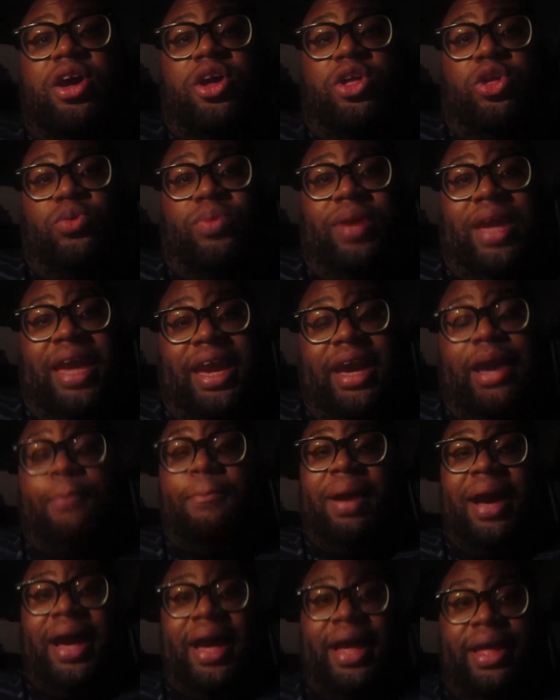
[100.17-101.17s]
you can
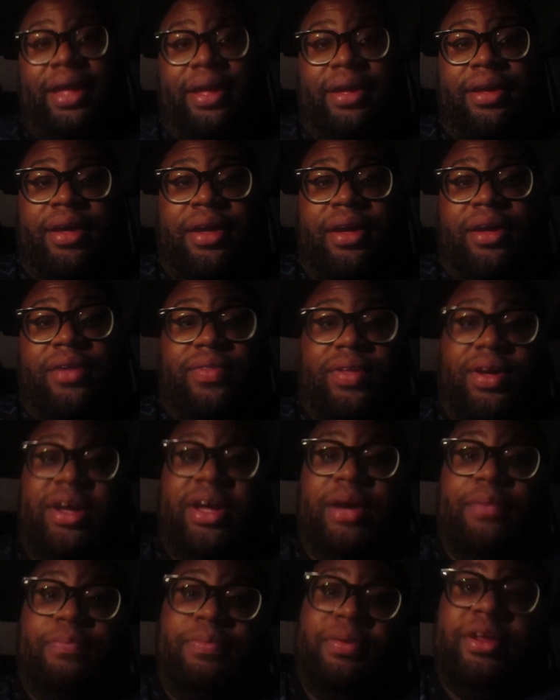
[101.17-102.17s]
buy the
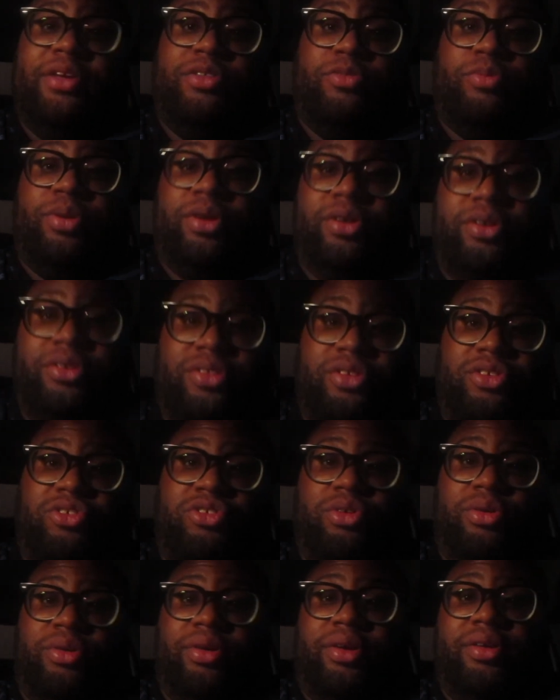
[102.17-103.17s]
company's renter's
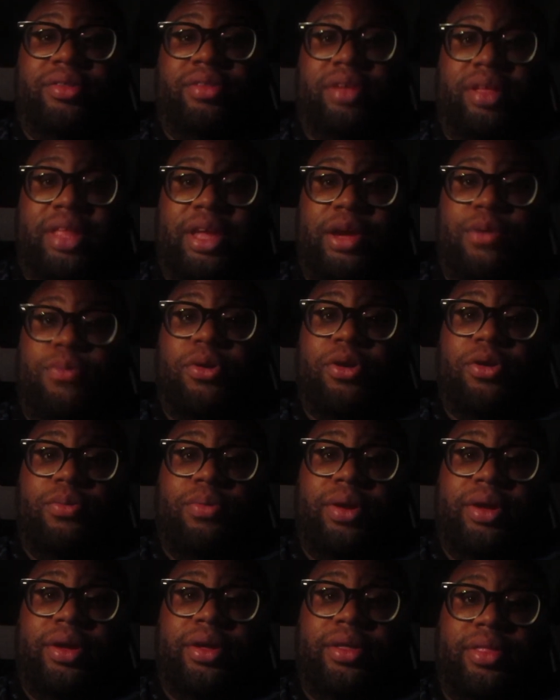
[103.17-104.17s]
insurance that they work
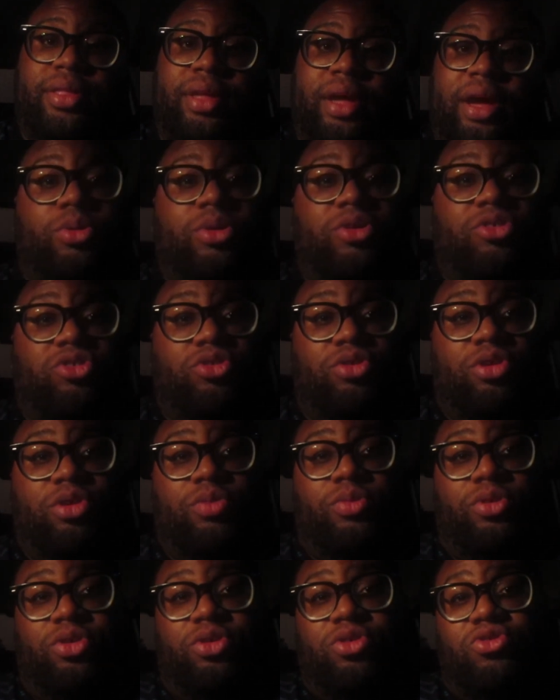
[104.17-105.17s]
with. Storage unit
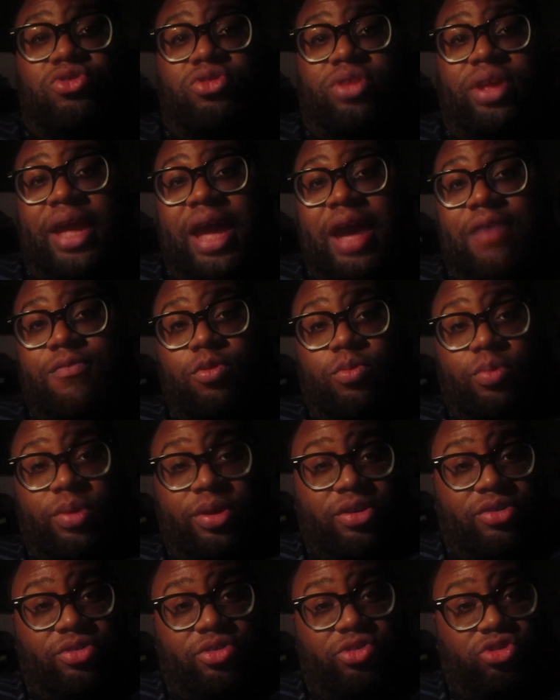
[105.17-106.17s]
will usually have a
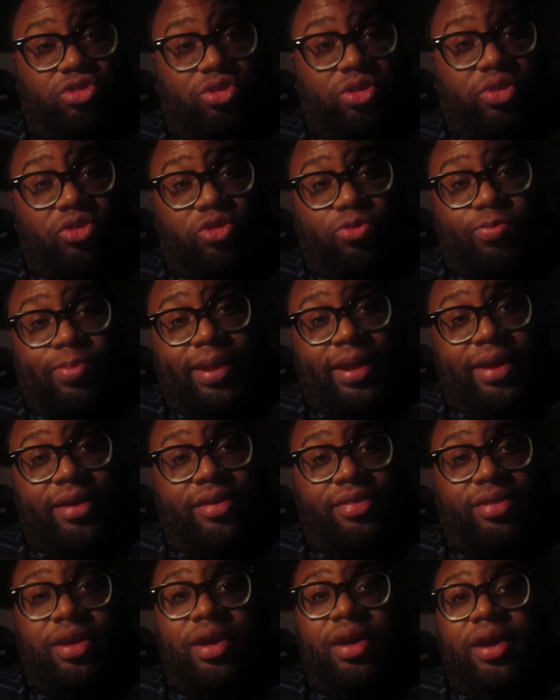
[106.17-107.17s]
renter's insurance
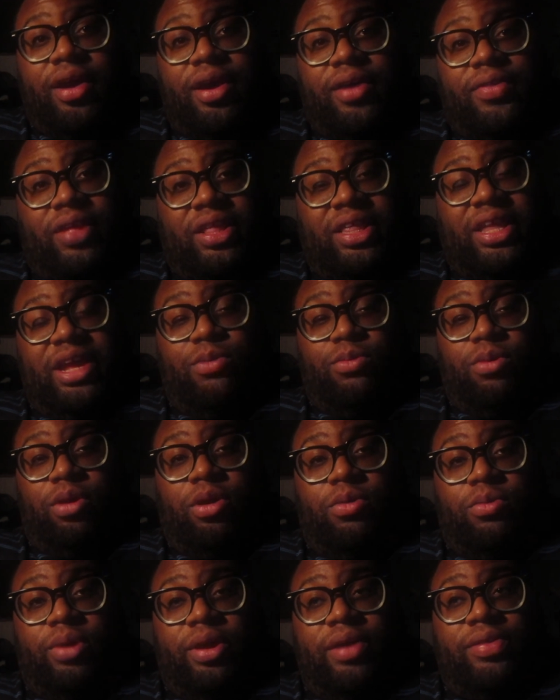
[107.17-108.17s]
place that they
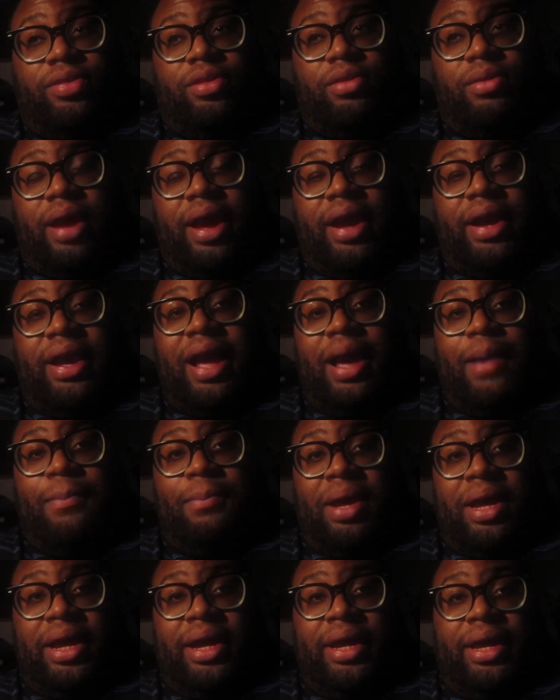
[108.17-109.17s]
work with. So I got
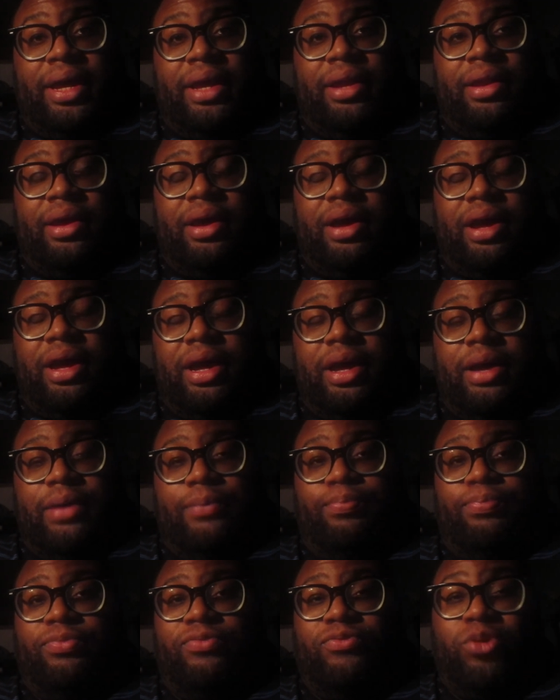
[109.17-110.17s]
mine
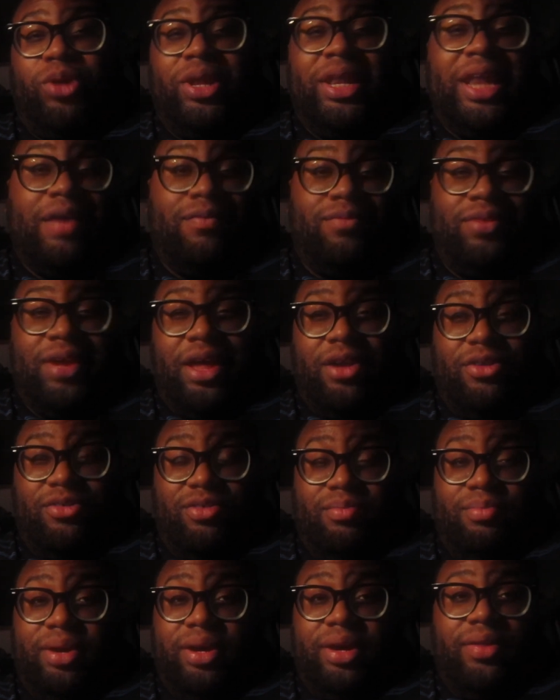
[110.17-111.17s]
um, for $11
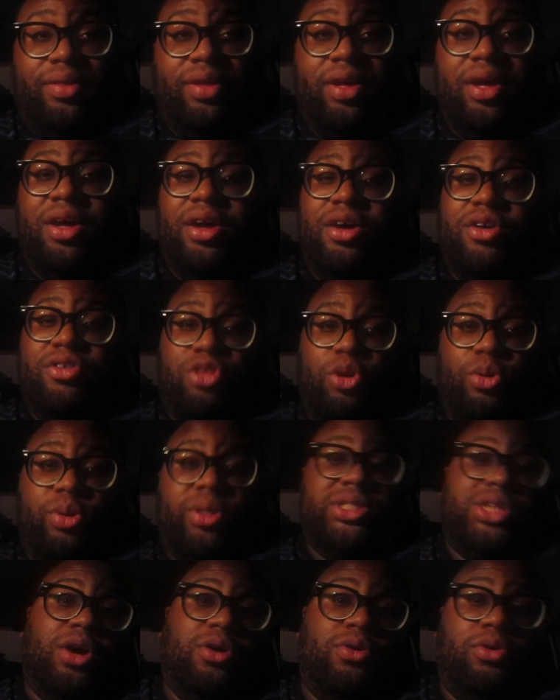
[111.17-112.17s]
a month. So
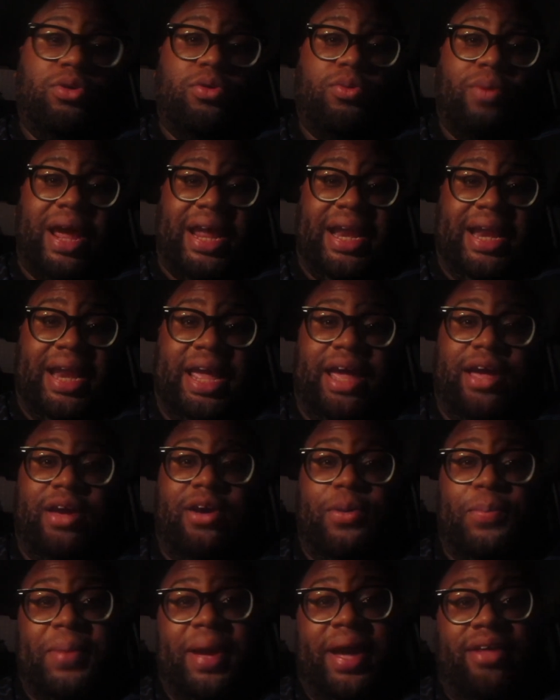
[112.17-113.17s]
in total right
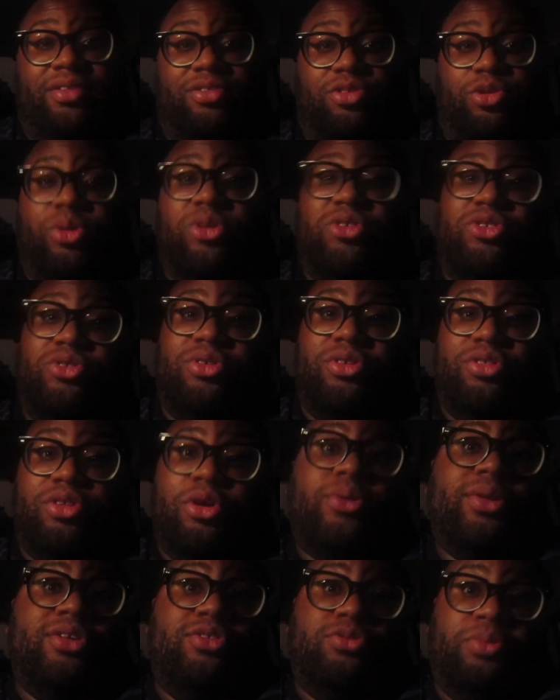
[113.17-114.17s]
now, my storage unit is
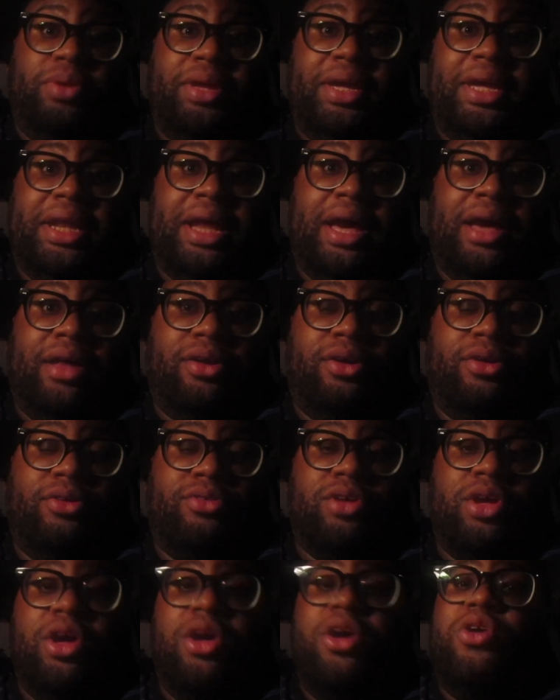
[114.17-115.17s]
only $28,
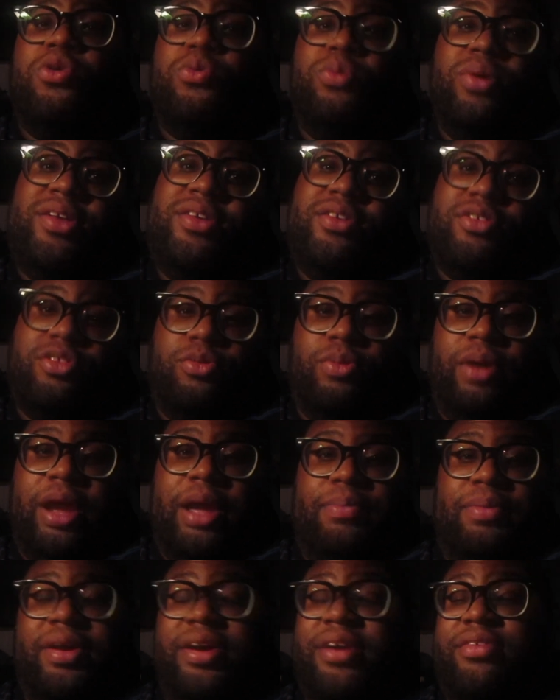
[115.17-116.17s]
which is
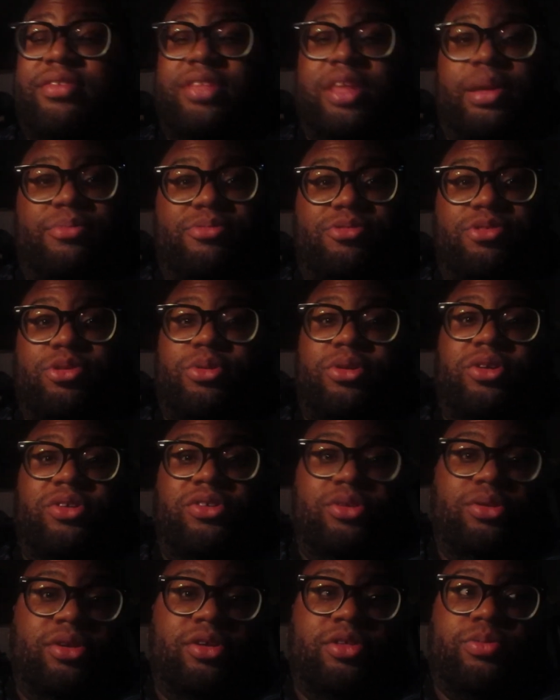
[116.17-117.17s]
great because some storage
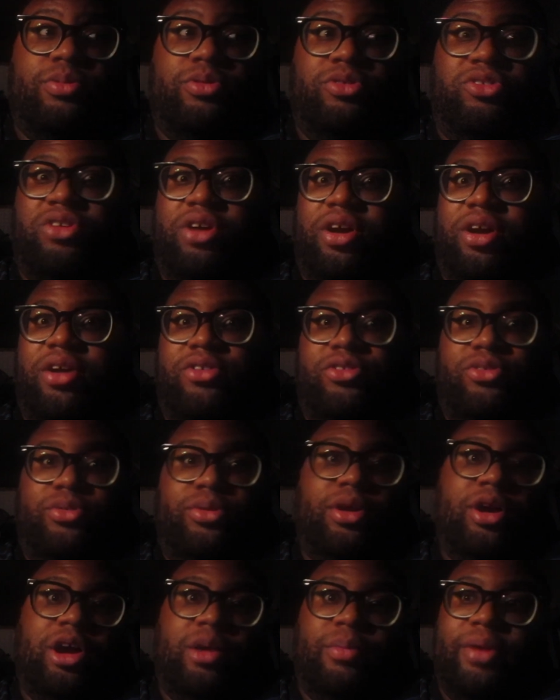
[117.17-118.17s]
units will charge you
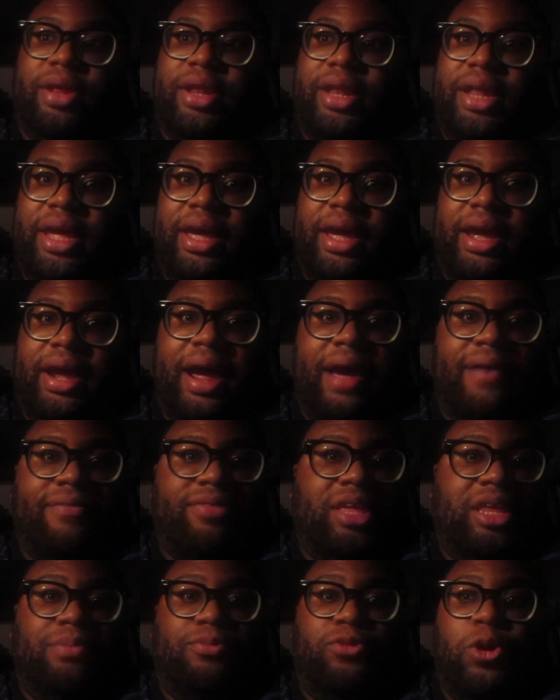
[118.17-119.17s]
an arm and a leg. I've
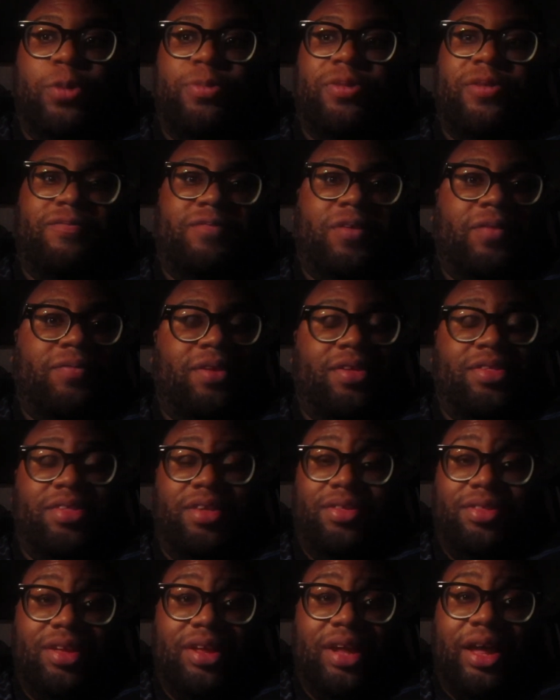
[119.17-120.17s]
seen them go up to $50,
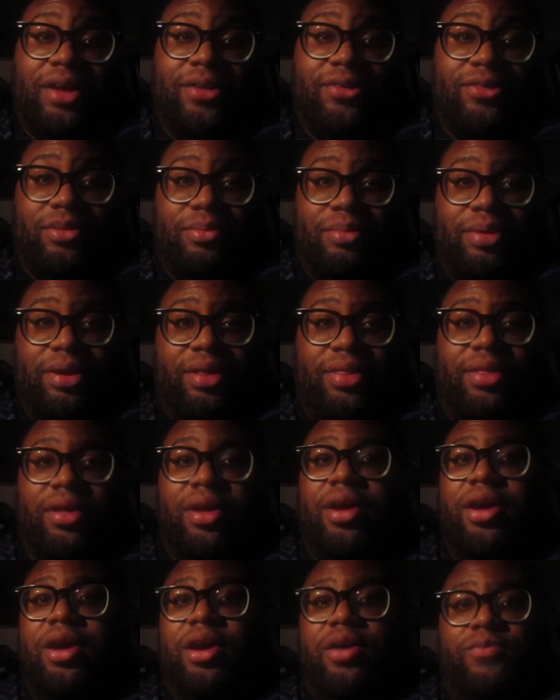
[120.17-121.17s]
$60 a month
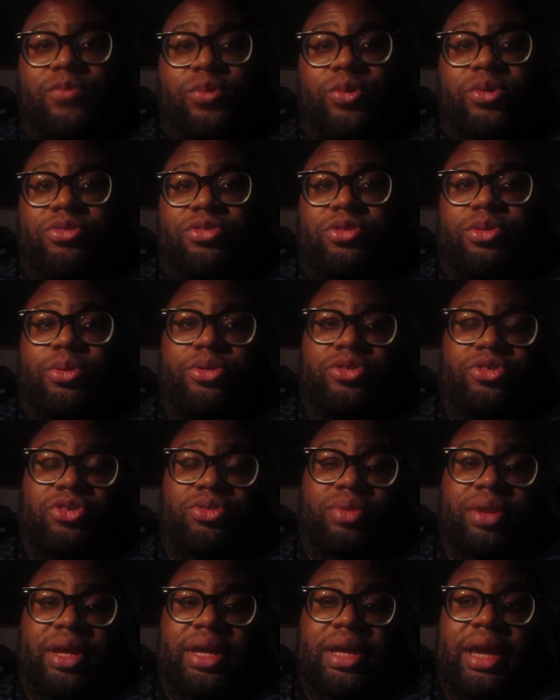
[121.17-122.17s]
for a storage
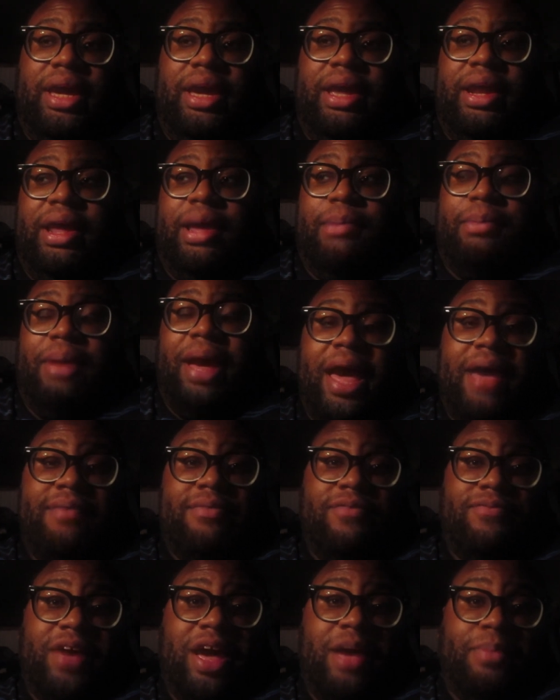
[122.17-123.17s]
unit. And um, have
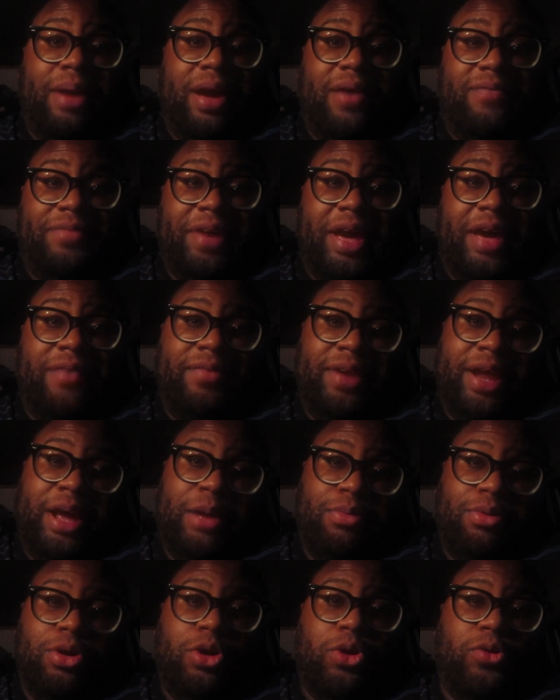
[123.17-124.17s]
a 5x5 and I
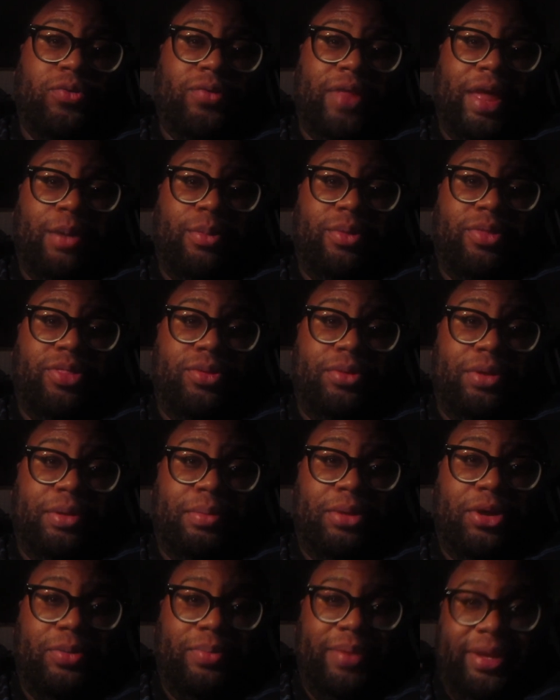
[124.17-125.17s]
will go over that with you in a
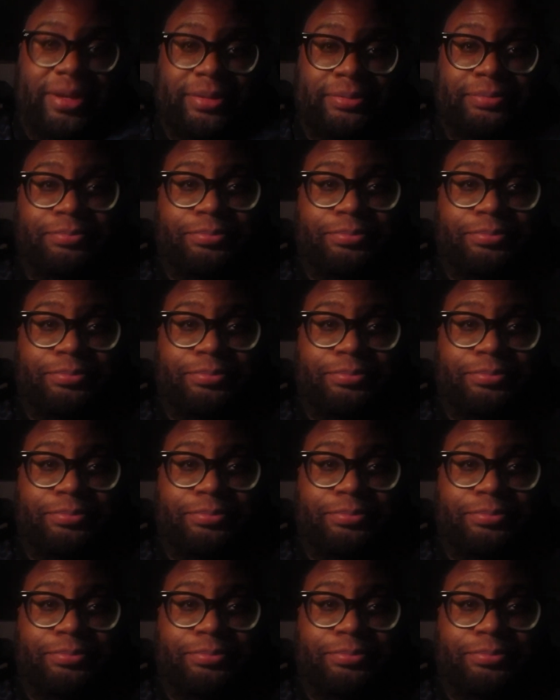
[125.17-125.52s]
moment.